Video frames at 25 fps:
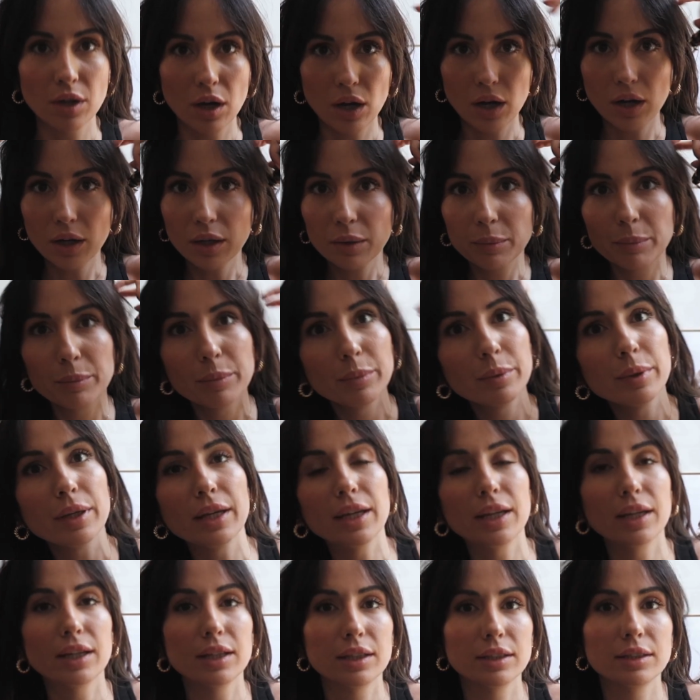top
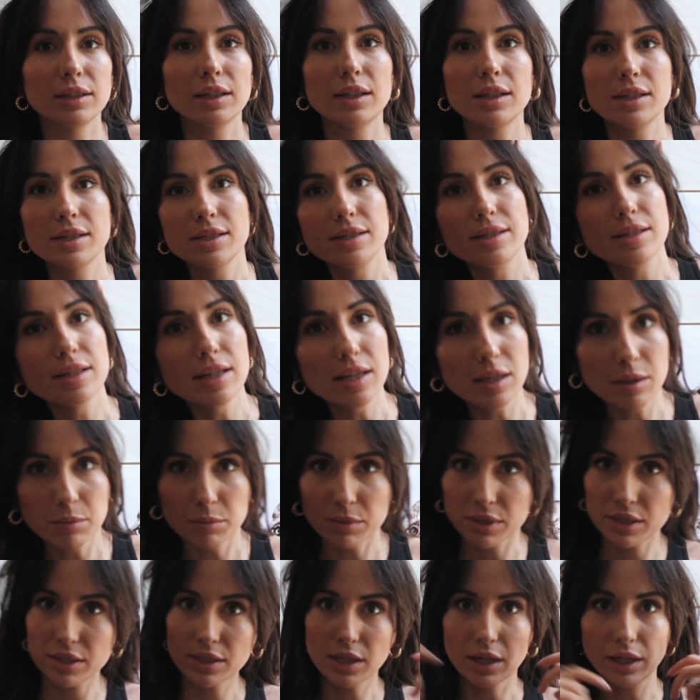and the
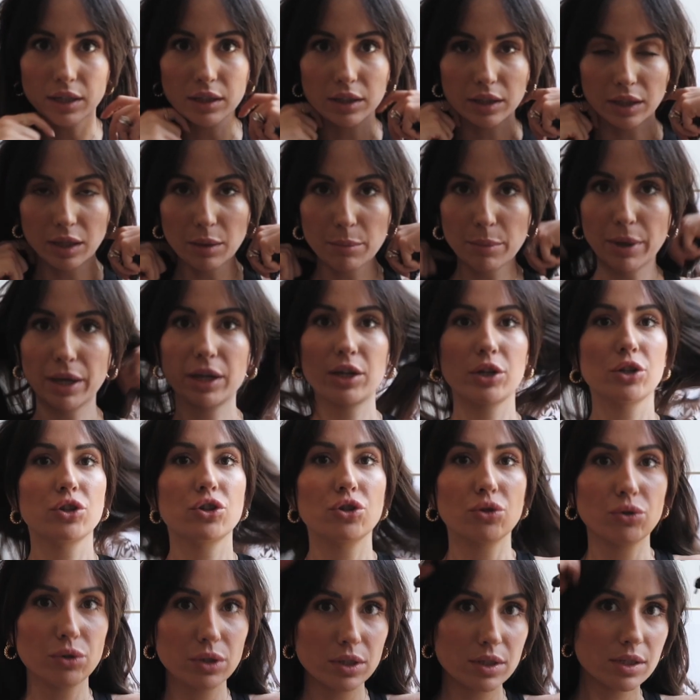same cycling biker
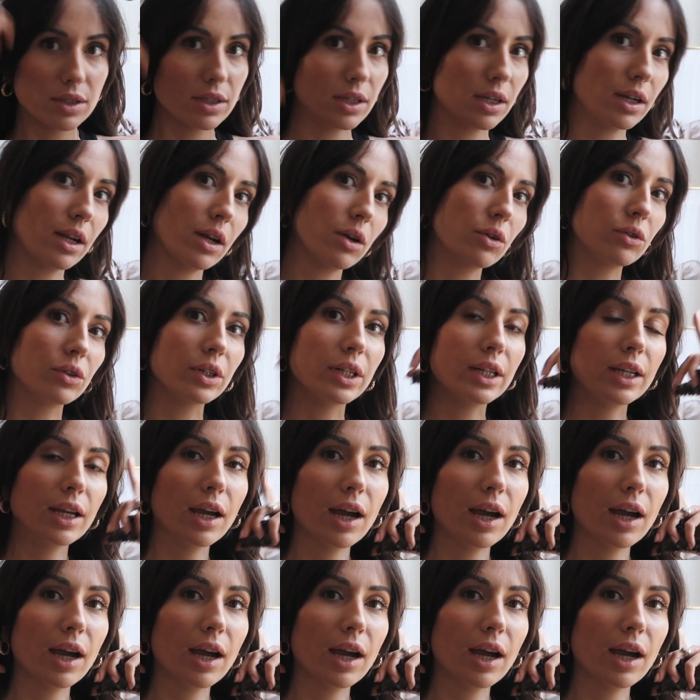shorts that I already